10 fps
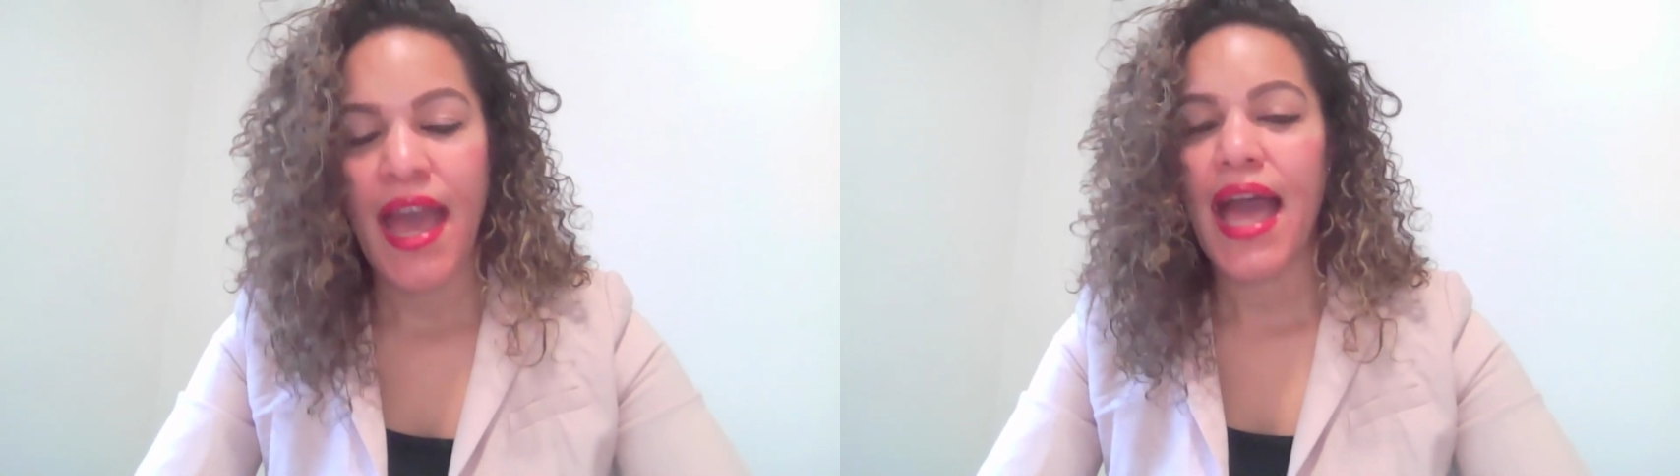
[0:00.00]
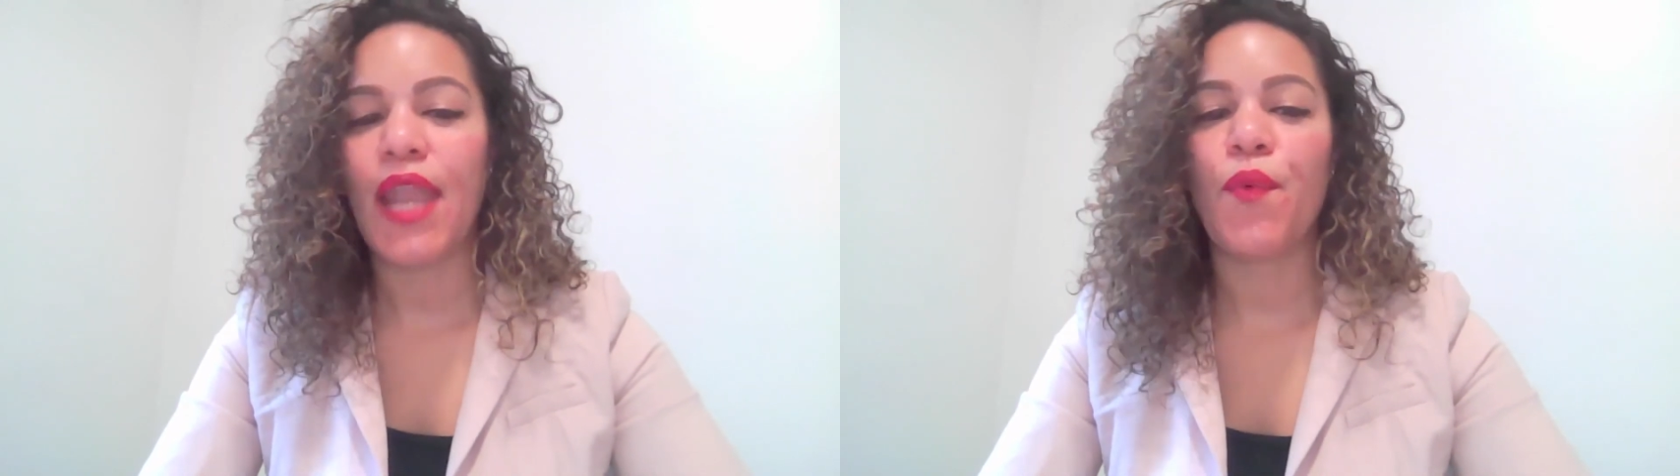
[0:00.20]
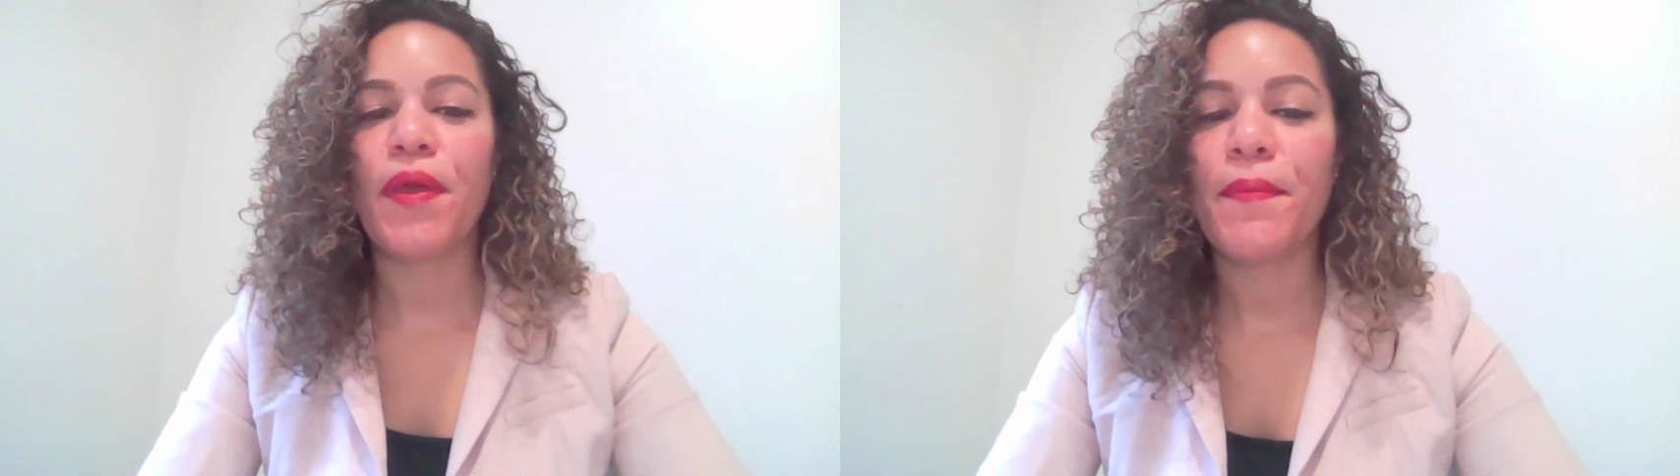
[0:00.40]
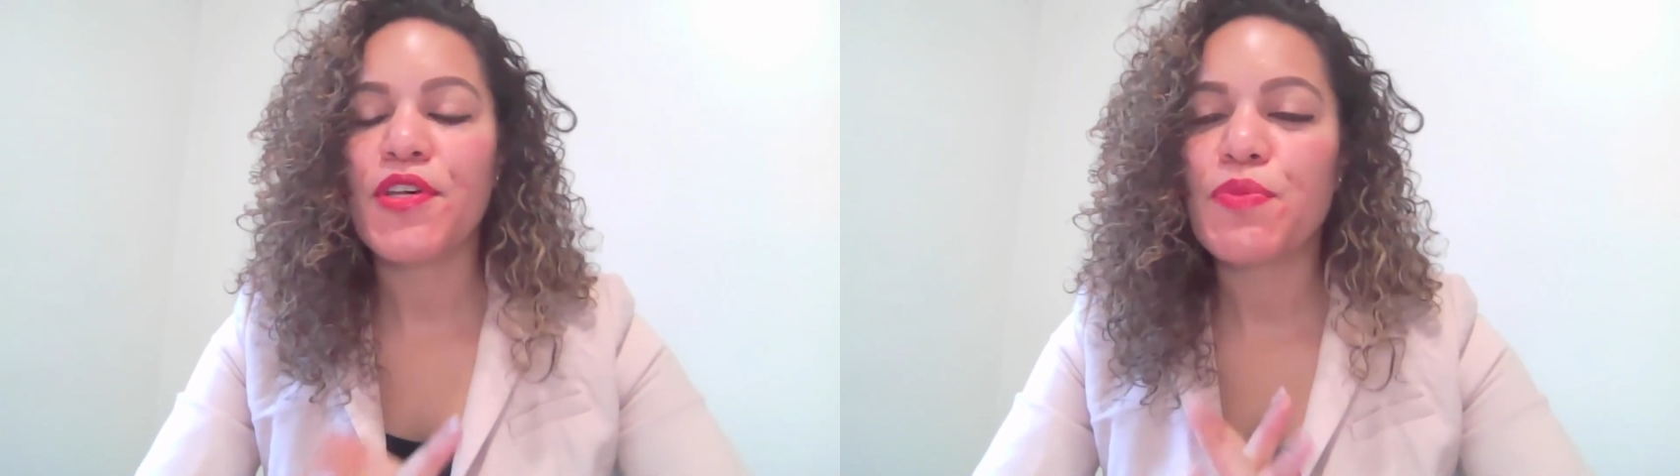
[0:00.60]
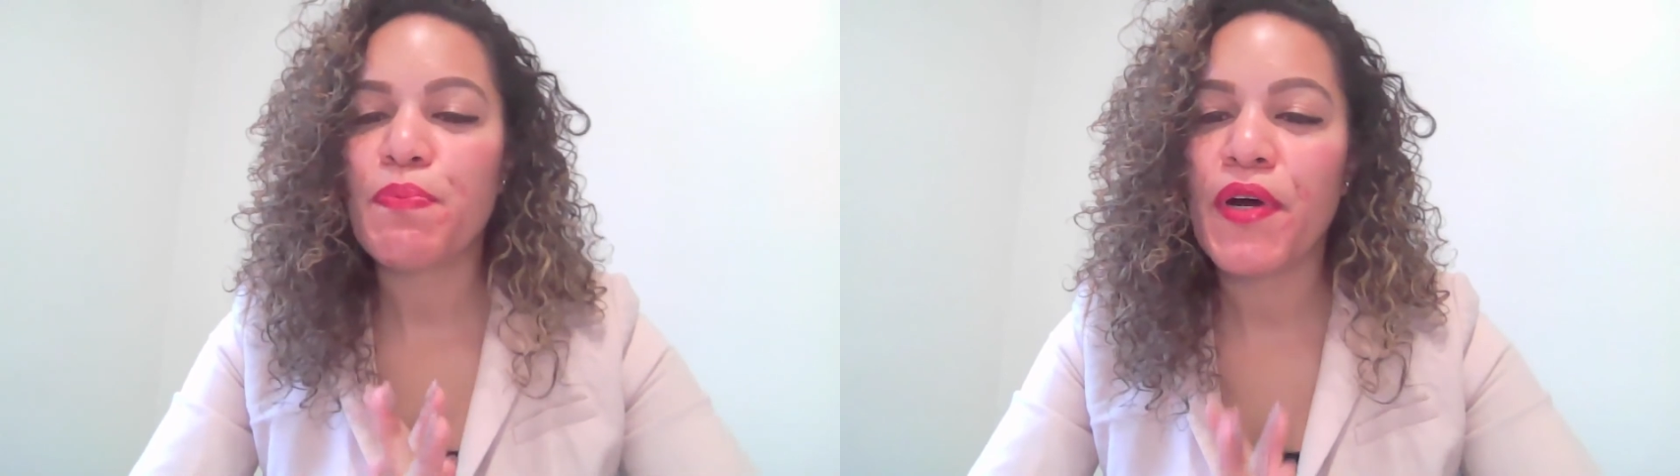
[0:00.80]
And we
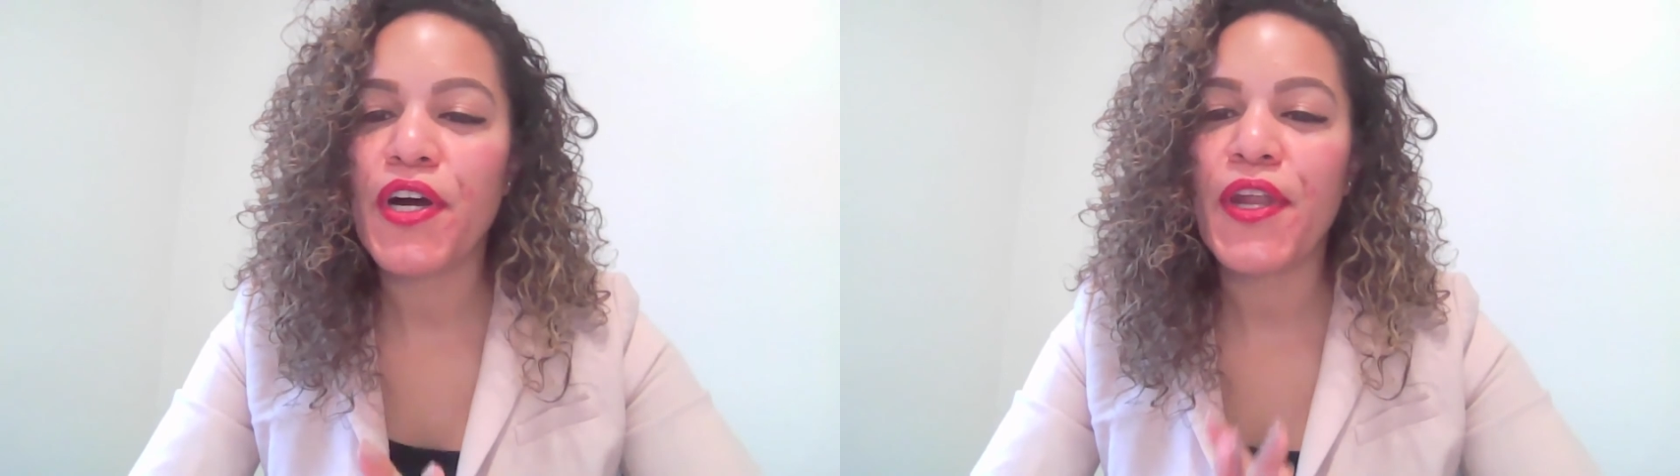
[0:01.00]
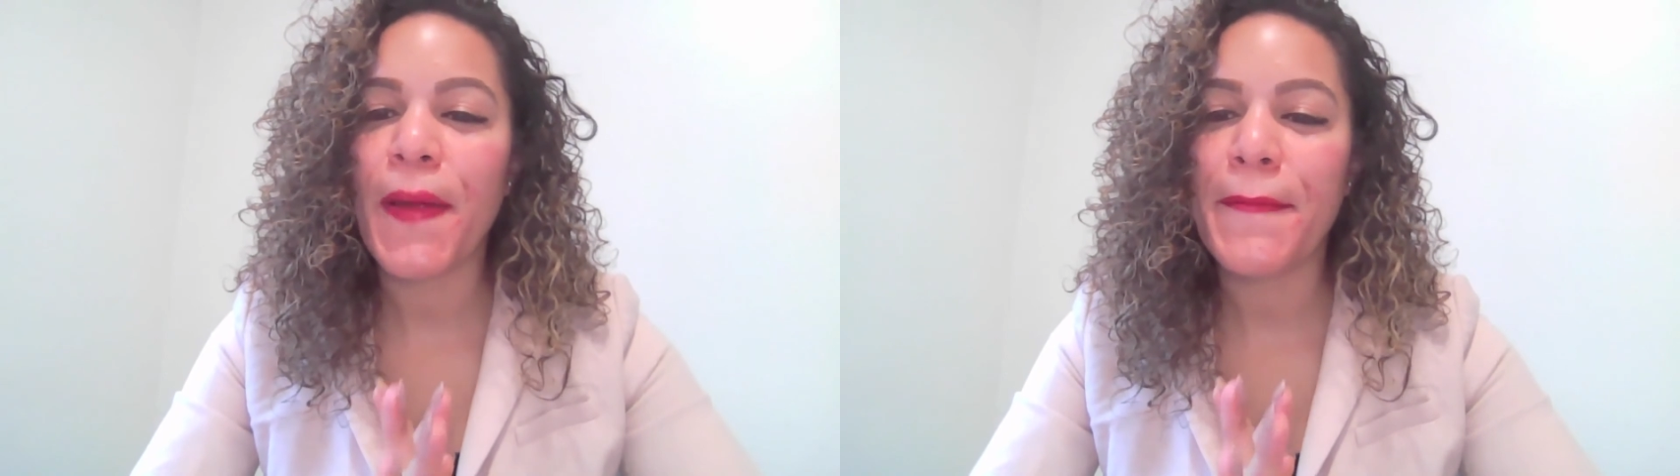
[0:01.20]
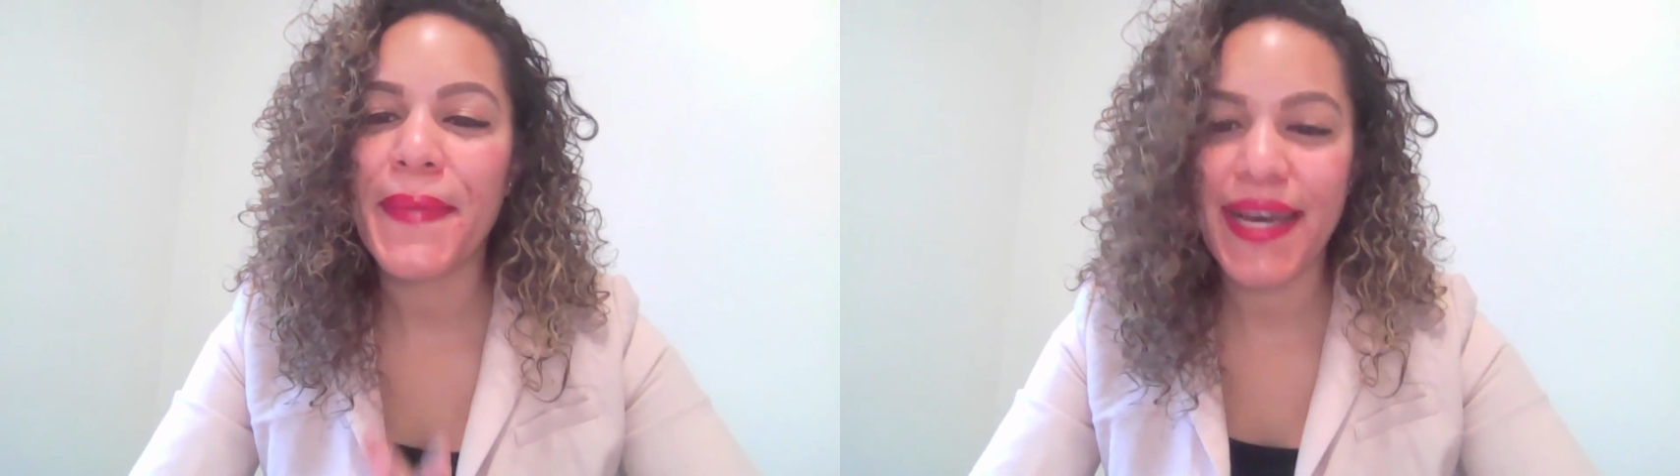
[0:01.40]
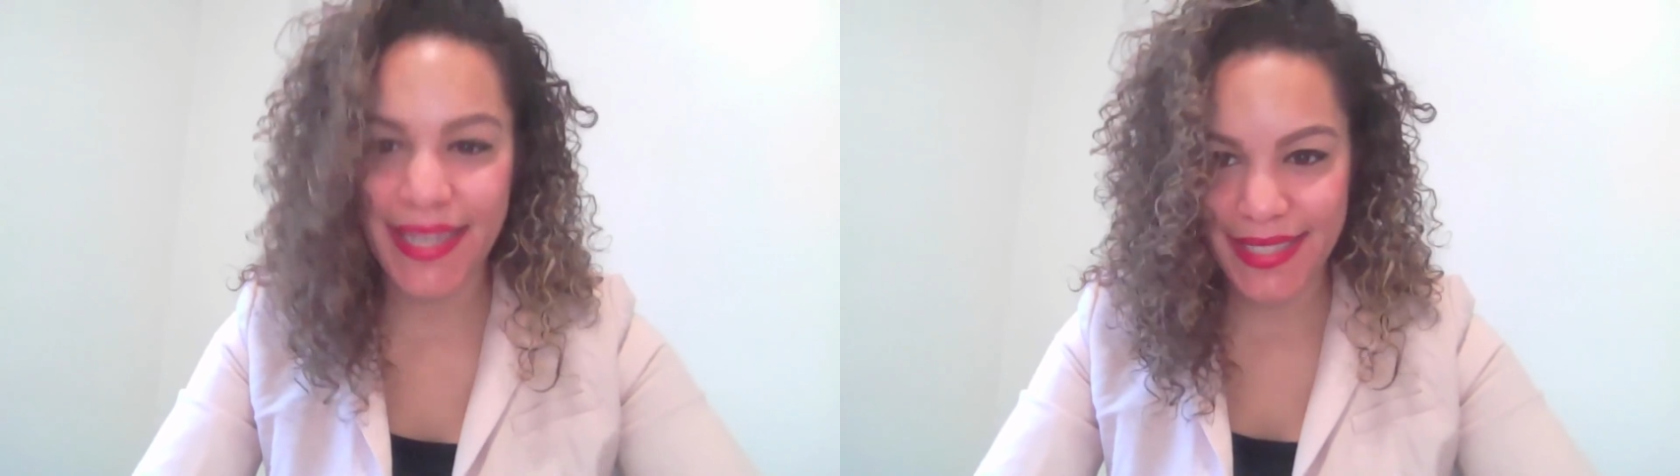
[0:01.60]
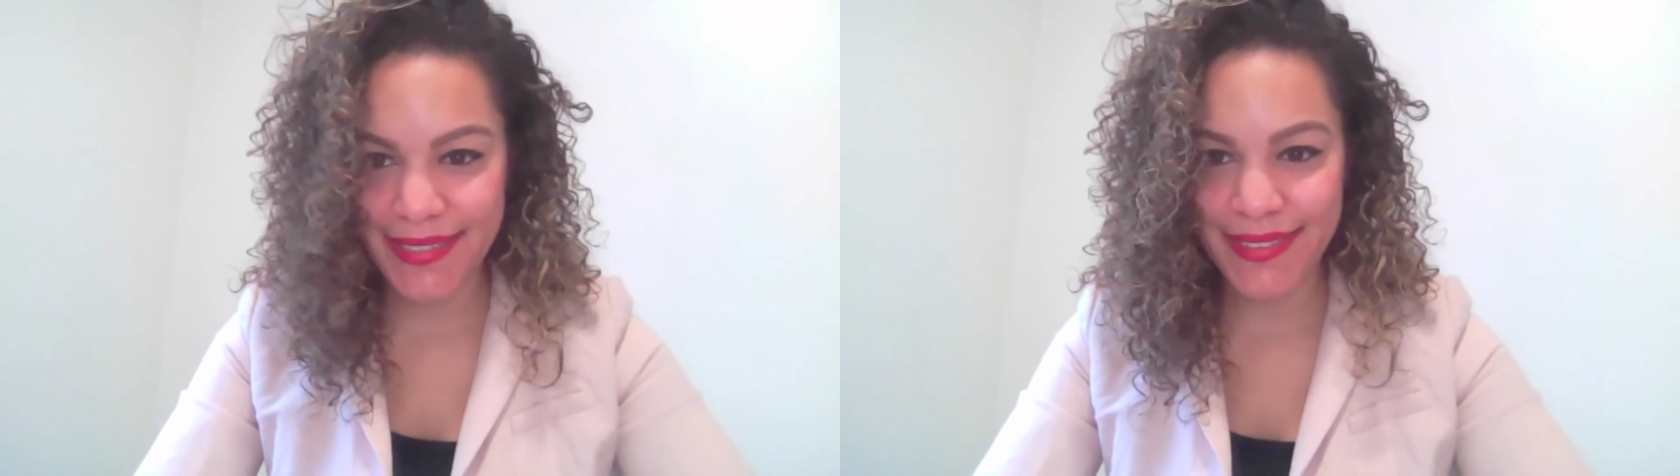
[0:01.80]
must put our
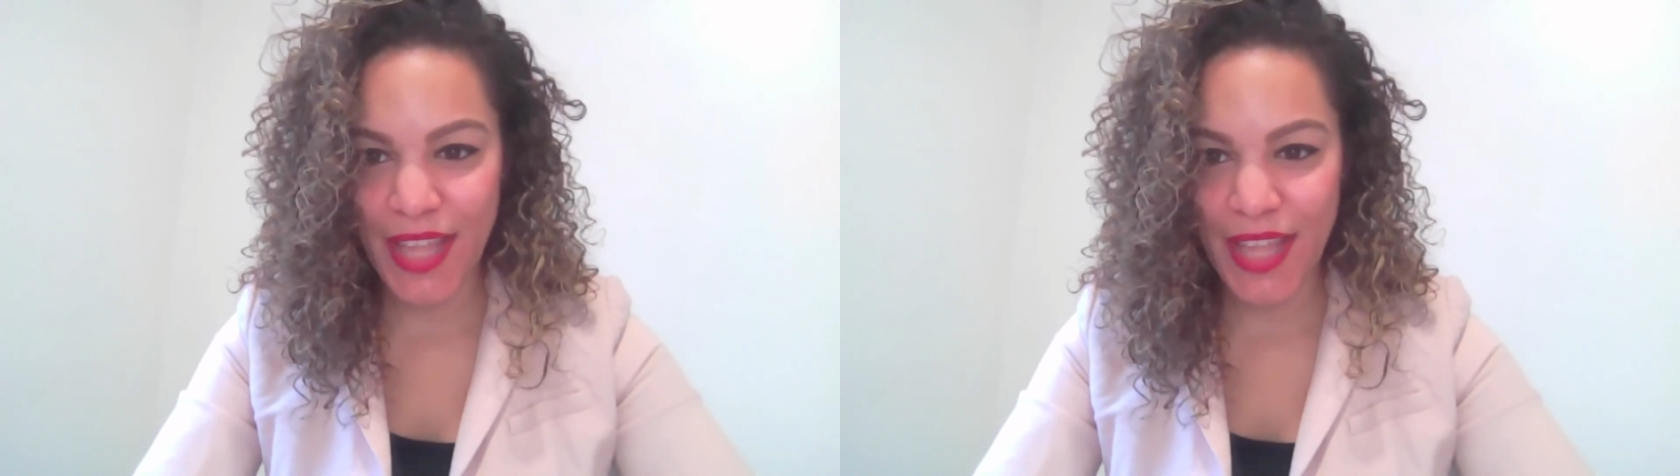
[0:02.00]
money